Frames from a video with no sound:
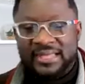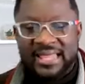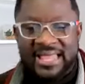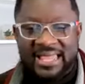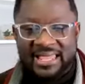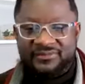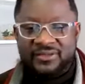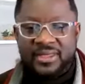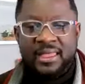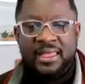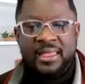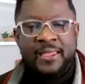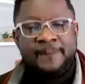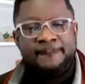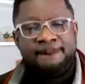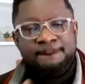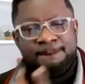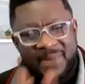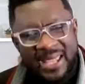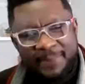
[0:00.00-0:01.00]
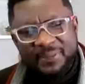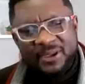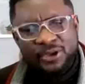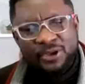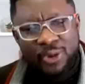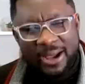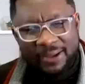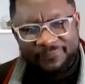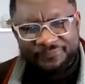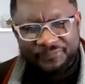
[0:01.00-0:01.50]
life. Maybe
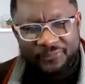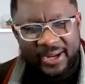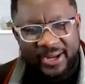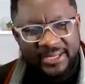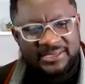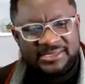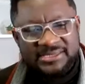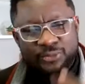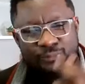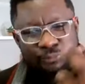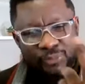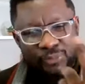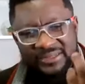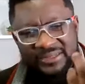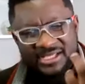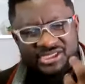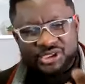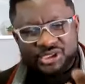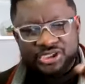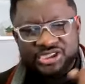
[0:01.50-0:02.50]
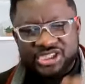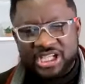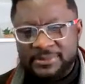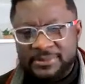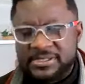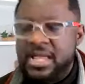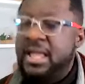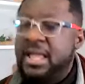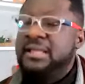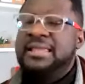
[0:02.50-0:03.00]
you have friends, relationships,
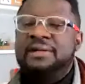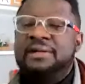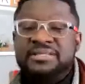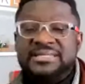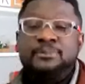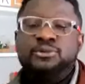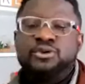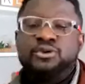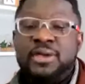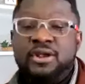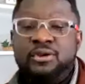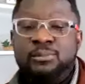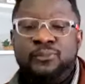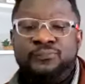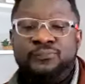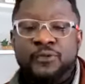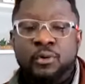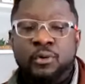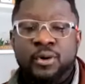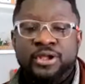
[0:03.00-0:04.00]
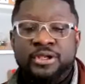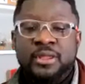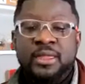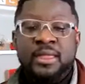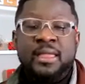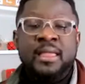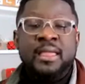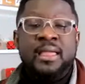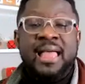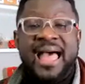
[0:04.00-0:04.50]
every time you try to move forward,
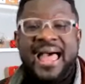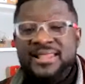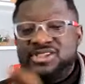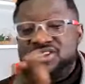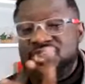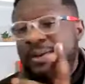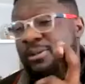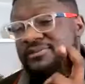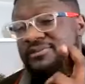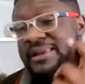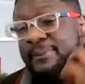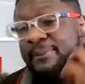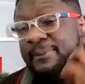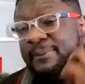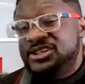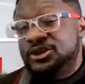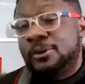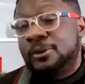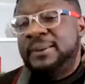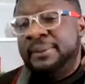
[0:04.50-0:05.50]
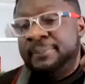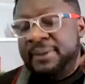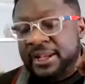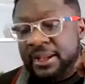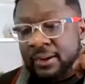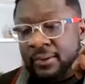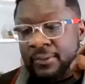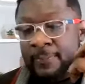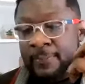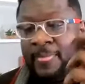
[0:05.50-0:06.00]
and some of them are
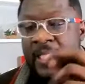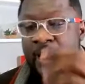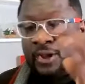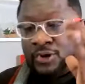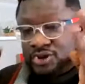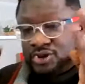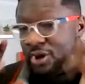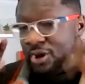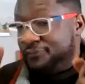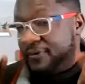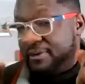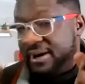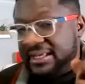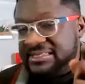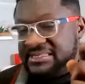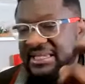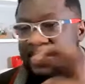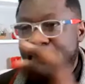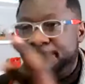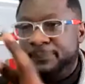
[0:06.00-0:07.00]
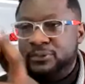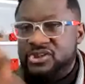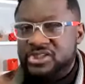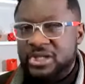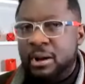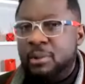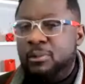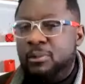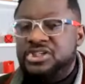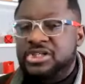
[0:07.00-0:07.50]
subliminal. So for example,
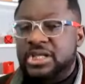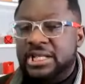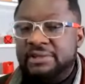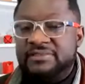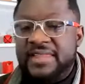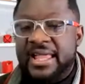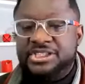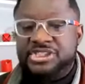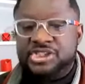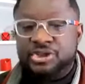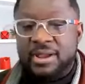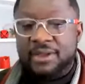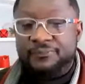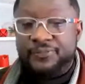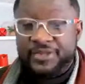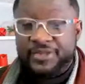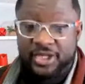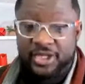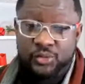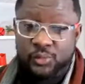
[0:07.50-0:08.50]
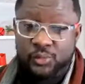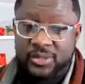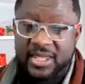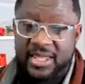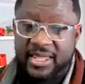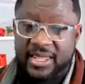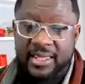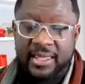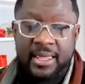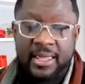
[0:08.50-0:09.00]
someone wants to leave Nigeria for the
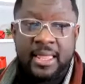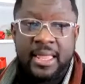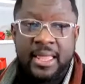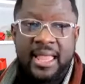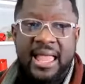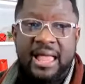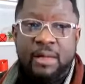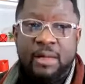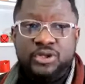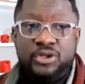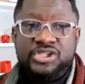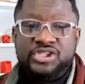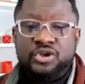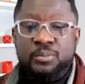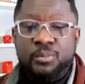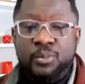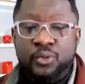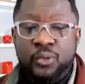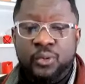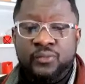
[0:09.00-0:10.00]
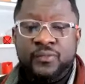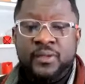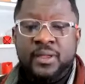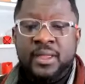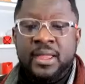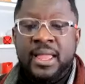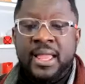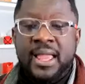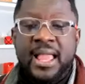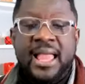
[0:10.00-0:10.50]
UK and wants to move,
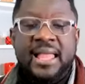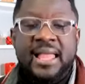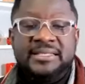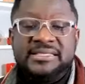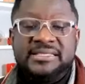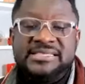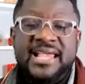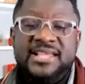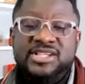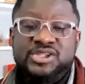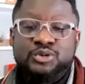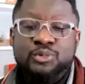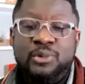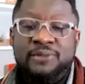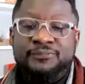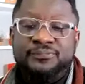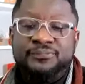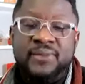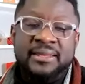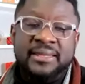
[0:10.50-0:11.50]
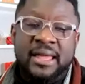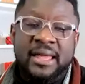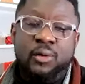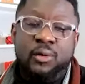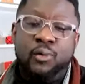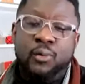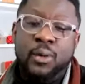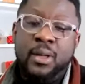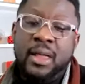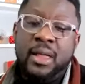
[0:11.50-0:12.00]
and he says to a friend that,
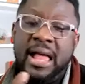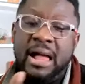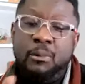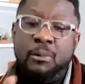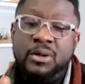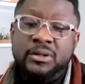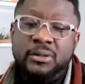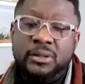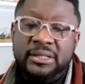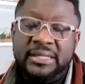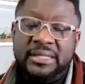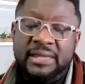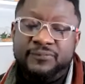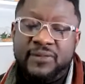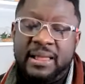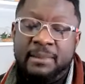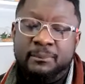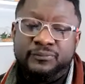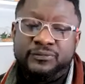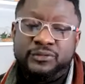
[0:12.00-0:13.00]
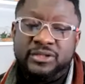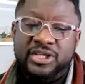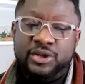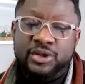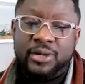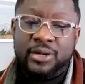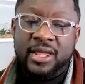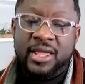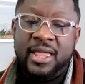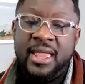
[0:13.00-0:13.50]
oh, I want to leave and move to the
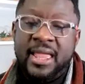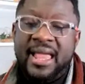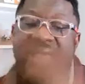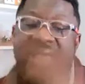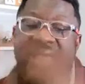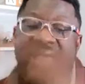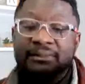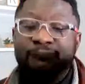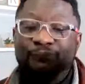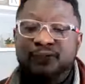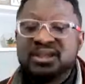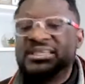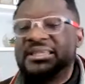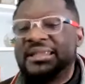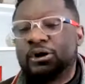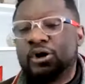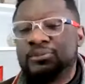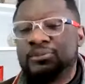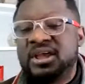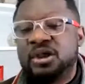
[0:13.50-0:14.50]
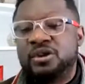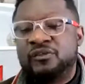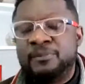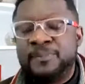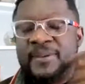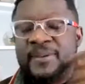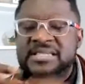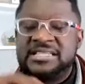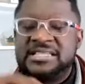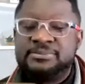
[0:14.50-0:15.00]
UK. And the first thing that comes out of the
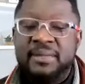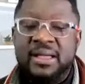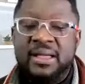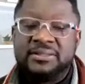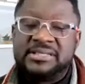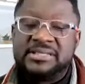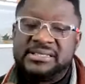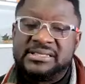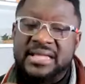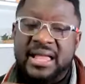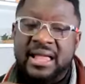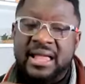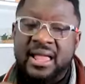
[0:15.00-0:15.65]
person's mouth is,